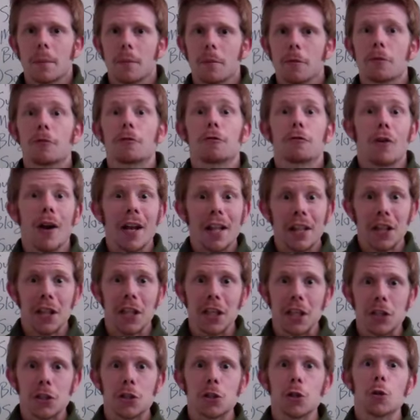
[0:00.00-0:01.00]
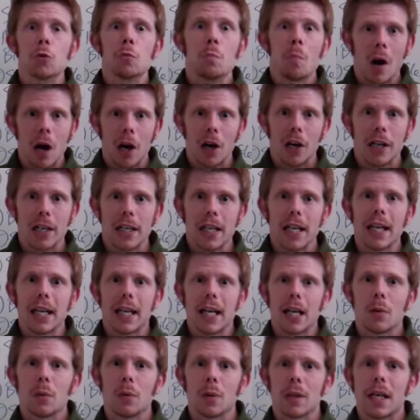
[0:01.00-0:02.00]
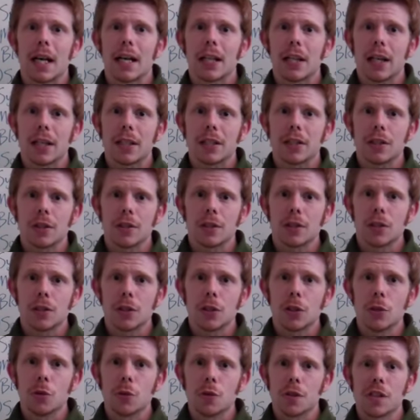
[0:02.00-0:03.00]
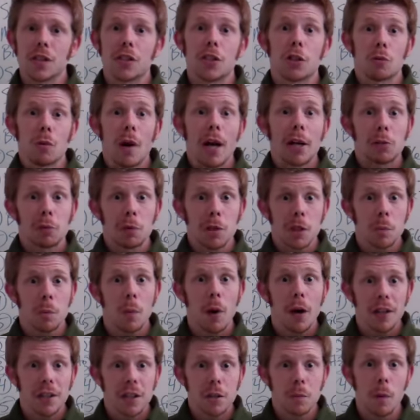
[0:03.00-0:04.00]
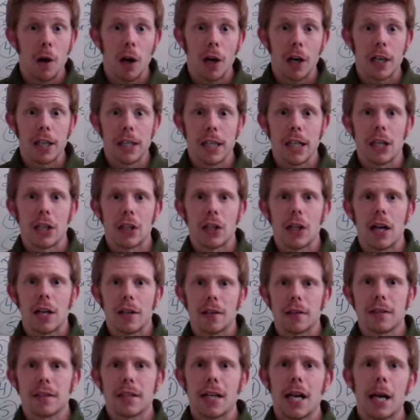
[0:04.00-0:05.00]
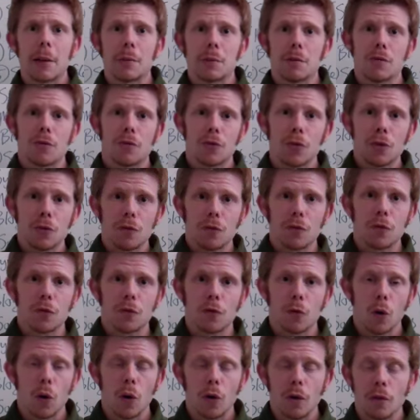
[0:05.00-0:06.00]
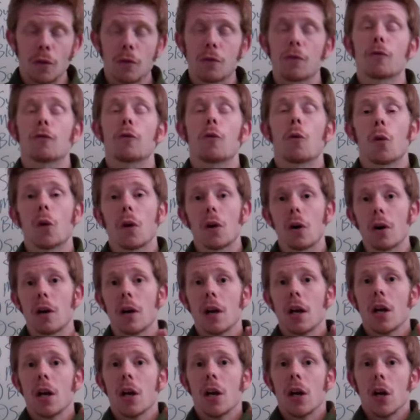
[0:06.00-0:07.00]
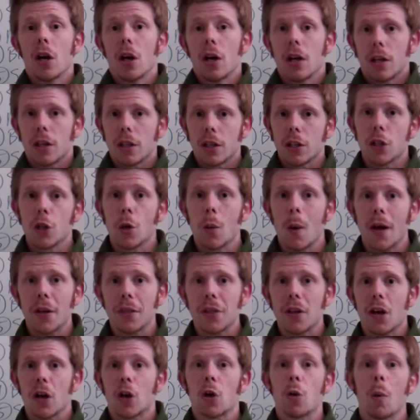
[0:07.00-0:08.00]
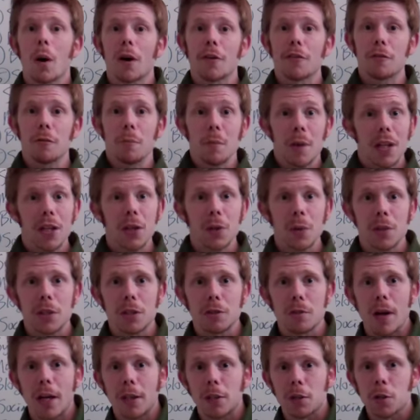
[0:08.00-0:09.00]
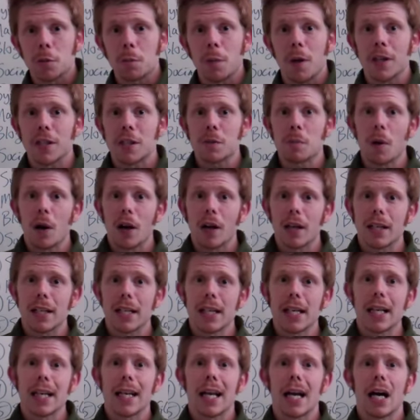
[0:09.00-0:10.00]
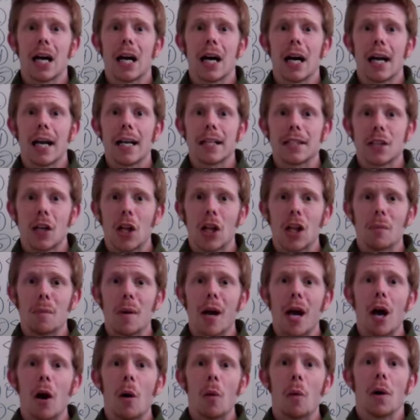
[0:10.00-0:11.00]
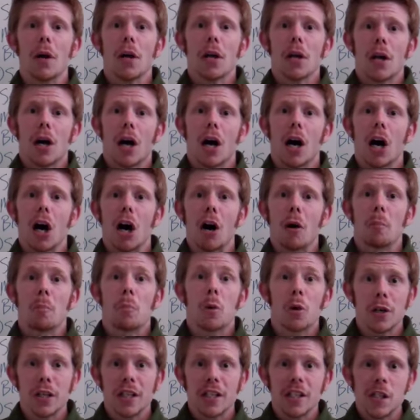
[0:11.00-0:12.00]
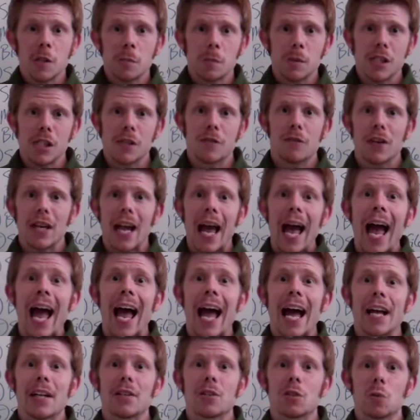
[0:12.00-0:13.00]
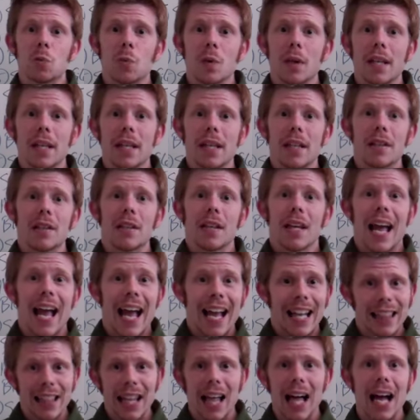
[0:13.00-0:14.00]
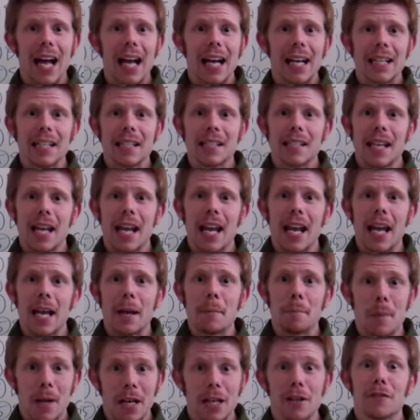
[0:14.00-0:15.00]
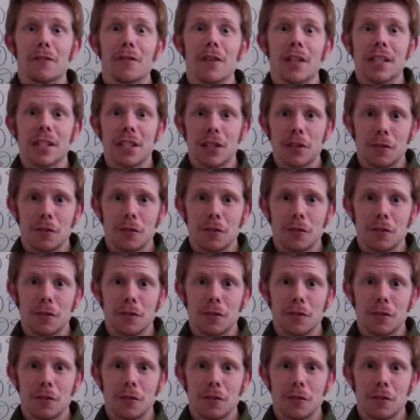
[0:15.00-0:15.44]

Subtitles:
friendly to marketing. And what I like to use is direct response marketing a lot of the times. Or for you out there who aren't familiar with direct response marketing, it's all about putting specific ads with headlines and benefits